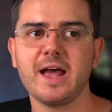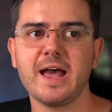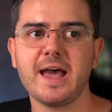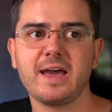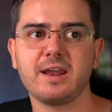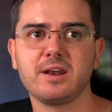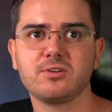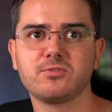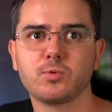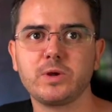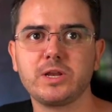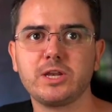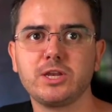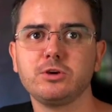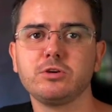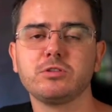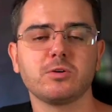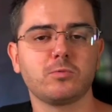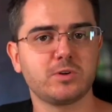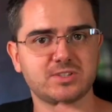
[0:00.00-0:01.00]
and we
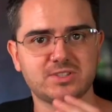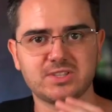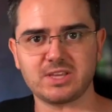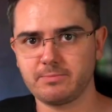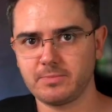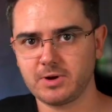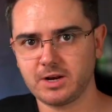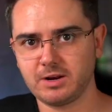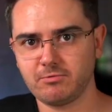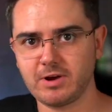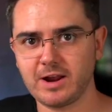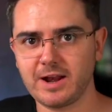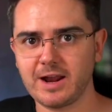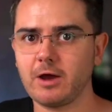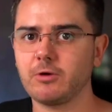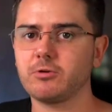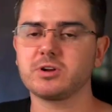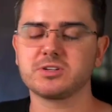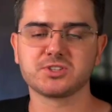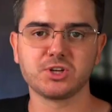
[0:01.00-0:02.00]
knew that once that money ran
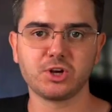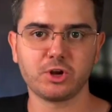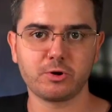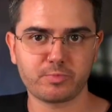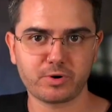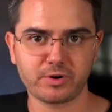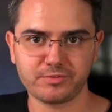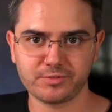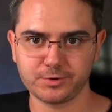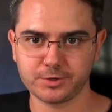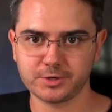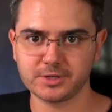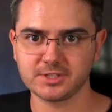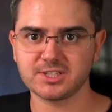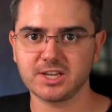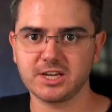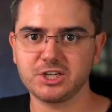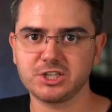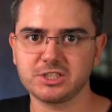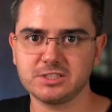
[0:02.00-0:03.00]
out as a non-profit
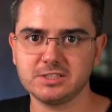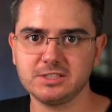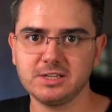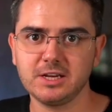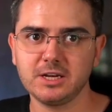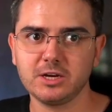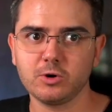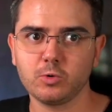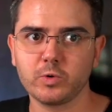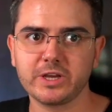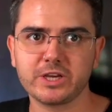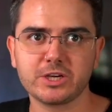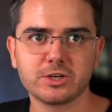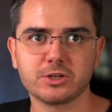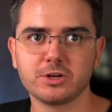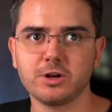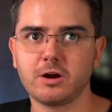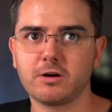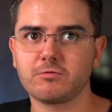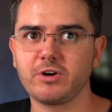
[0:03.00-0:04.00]
organization we
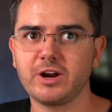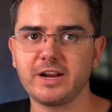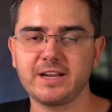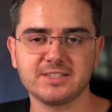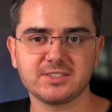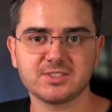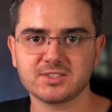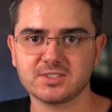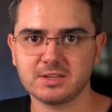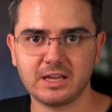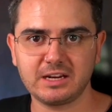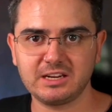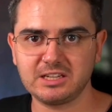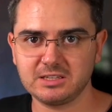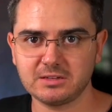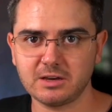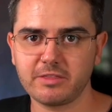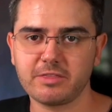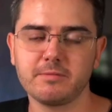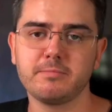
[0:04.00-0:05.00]
could not raise
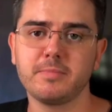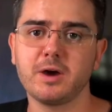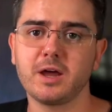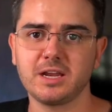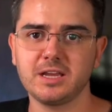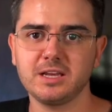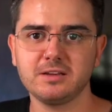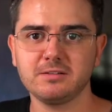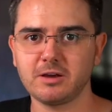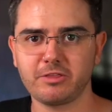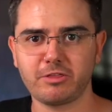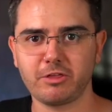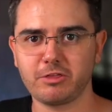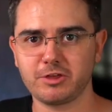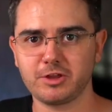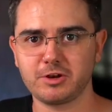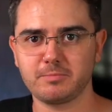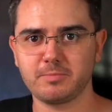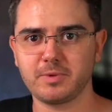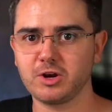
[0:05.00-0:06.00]
any other money other
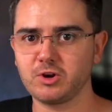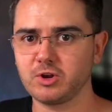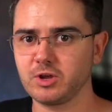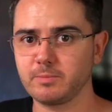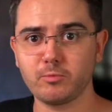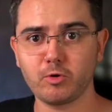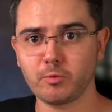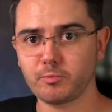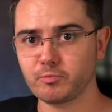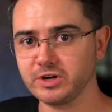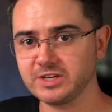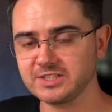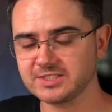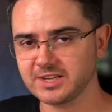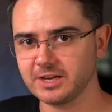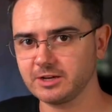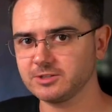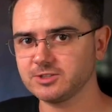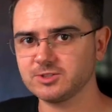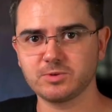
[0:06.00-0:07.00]
than by doing more
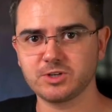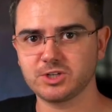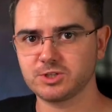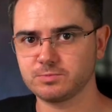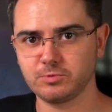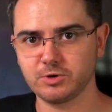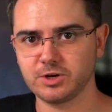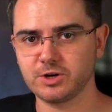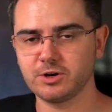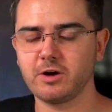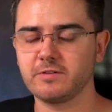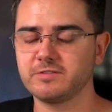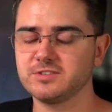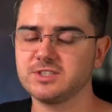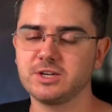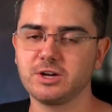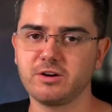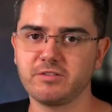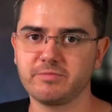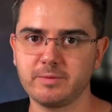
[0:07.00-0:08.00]
pre-sales which would
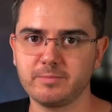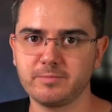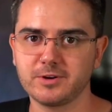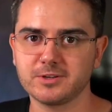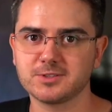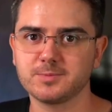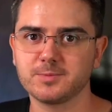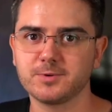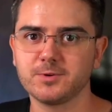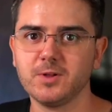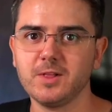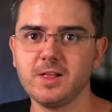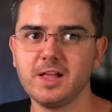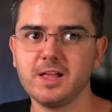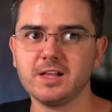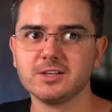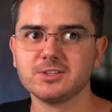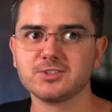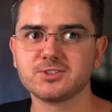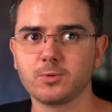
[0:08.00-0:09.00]
obviously not have been possible
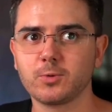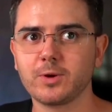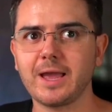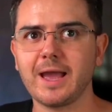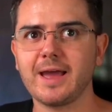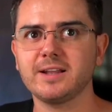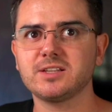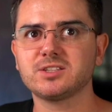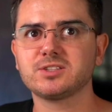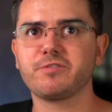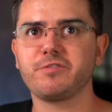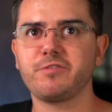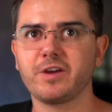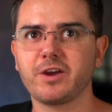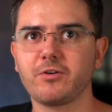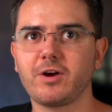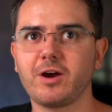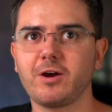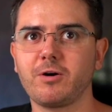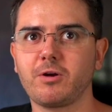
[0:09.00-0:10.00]
so we had to
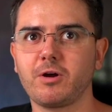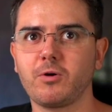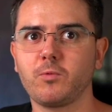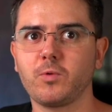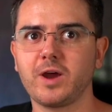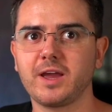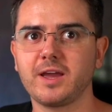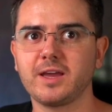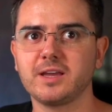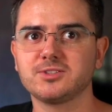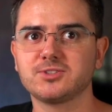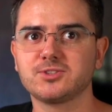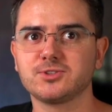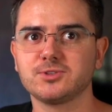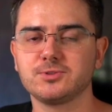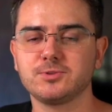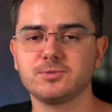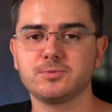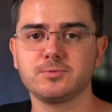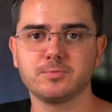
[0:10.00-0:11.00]
figure out a way
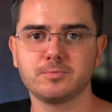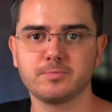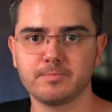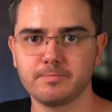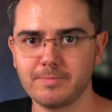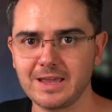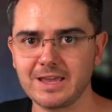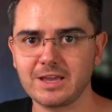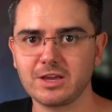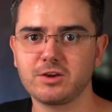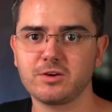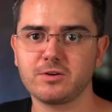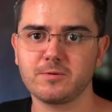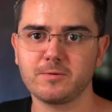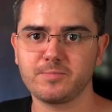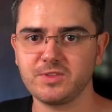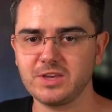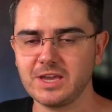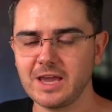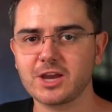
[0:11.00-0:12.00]
to make
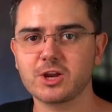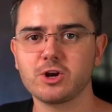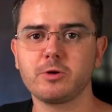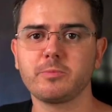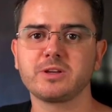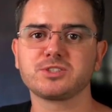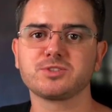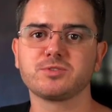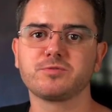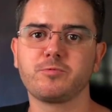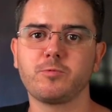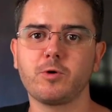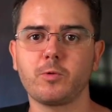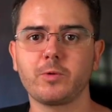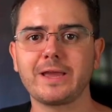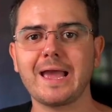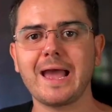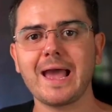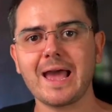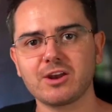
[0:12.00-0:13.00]
the economics of what
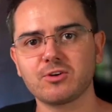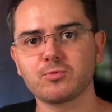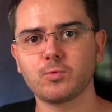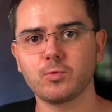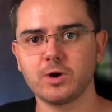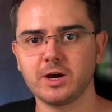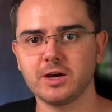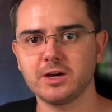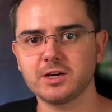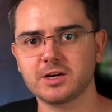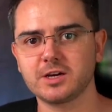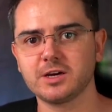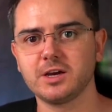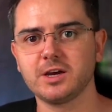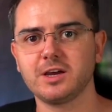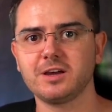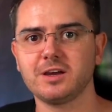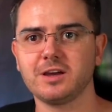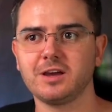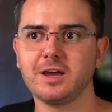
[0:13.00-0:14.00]
we had work
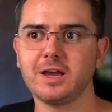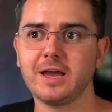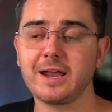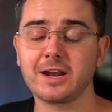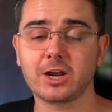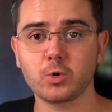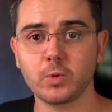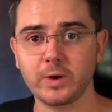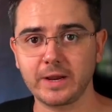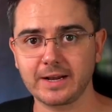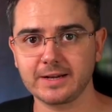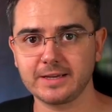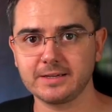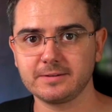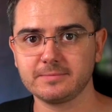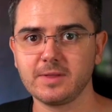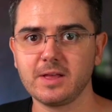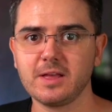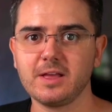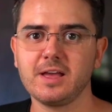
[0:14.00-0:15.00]
uh, and quickly.
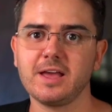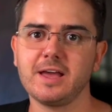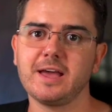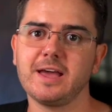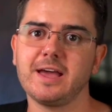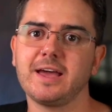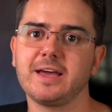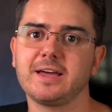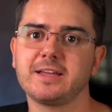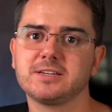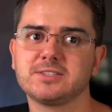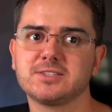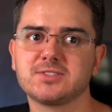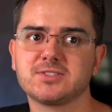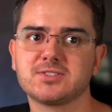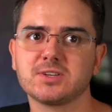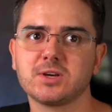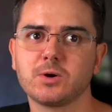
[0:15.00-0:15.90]
And